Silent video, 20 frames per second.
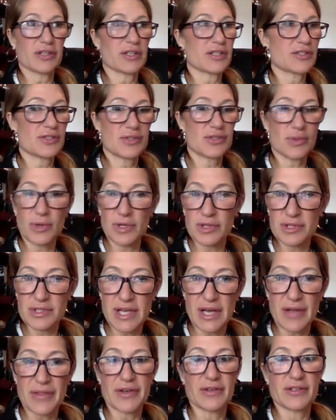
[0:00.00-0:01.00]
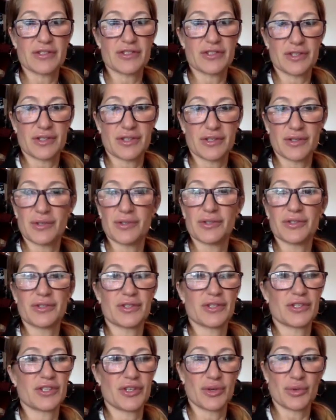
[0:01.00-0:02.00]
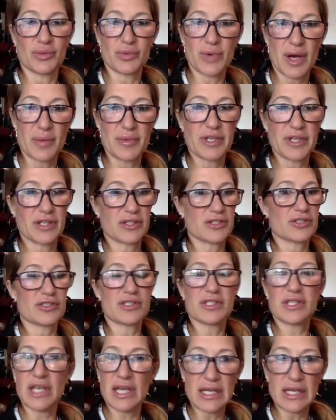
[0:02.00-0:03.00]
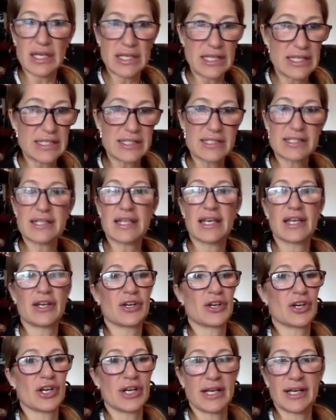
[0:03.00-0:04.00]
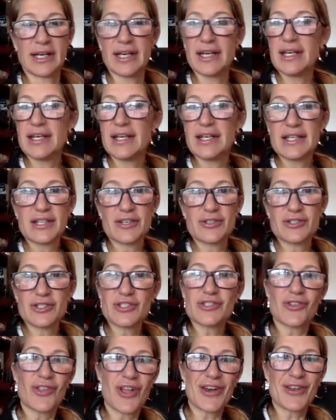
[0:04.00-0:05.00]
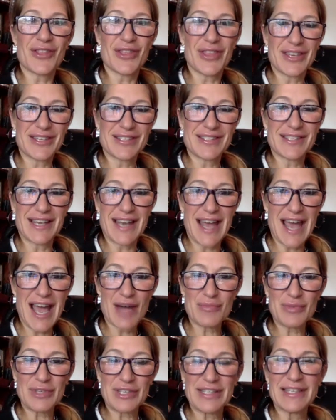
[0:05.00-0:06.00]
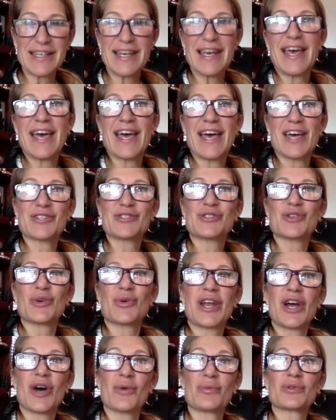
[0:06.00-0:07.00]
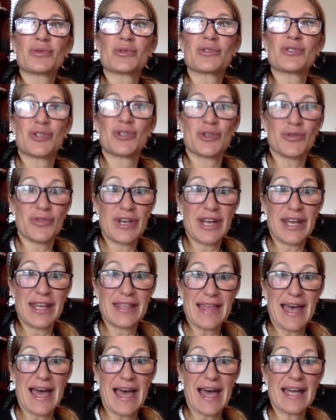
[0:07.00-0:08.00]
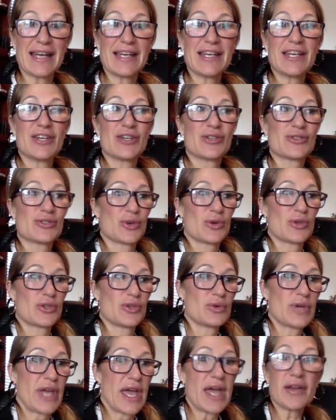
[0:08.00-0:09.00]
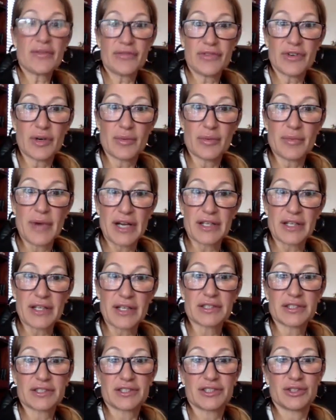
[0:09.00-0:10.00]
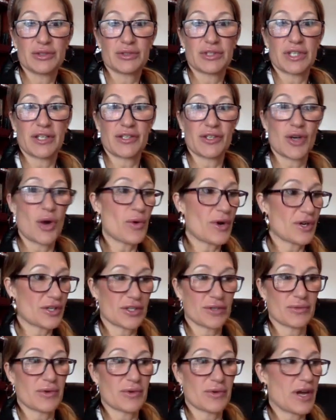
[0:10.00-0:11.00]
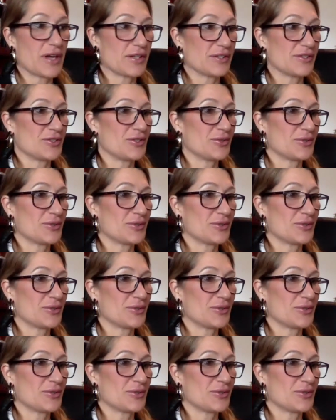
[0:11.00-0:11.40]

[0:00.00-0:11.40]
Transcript: You get sores down there as you get older, and rubbing, and your skin gets thinner, and there's just a lot of things that happen, and so it helps rejuvenate that, so you can feel better. You can go on your runs.